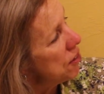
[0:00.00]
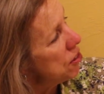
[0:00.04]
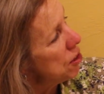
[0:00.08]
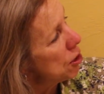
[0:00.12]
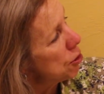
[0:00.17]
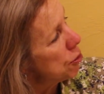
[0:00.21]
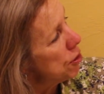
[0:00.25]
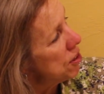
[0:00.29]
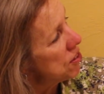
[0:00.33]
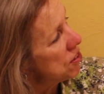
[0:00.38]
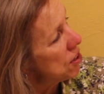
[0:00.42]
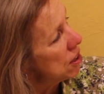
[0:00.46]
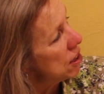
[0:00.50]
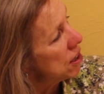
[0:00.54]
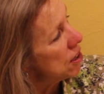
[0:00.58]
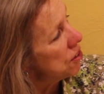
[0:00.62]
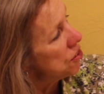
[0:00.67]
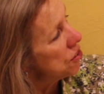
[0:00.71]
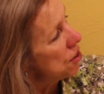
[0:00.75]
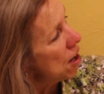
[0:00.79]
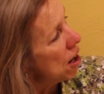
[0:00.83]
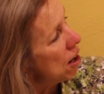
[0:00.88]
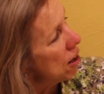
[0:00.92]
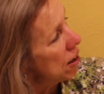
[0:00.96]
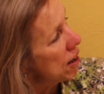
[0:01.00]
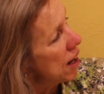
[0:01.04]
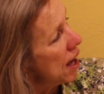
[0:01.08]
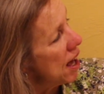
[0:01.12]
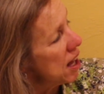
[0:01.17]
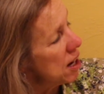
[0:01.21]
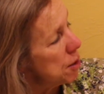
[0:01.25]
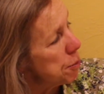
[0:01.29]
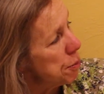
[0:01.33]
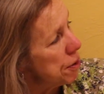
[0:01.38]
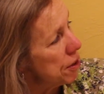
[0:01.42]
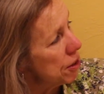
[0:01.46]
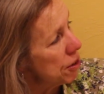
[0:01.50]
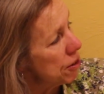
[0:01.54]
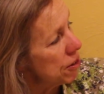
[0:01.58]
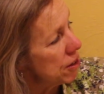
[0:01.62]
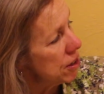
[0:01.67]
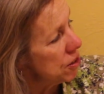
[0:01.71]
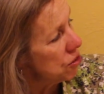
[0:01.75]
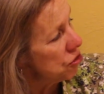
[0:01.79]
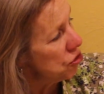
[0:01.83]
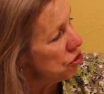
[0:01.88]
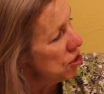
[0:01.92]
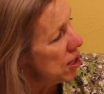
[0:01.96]
the chrysalis our caterpillar
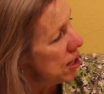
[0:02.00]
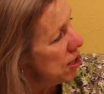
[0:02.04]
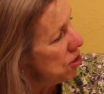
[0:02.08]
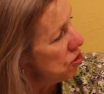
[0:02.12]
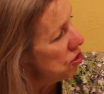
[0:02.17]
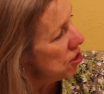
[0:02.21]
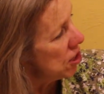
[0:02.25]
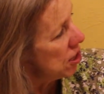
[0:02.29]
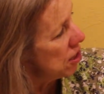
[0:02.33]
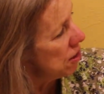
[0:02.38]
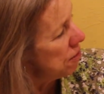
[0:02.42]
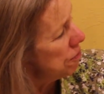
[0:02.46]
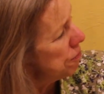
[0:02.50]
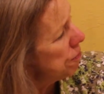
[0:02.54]
is changing.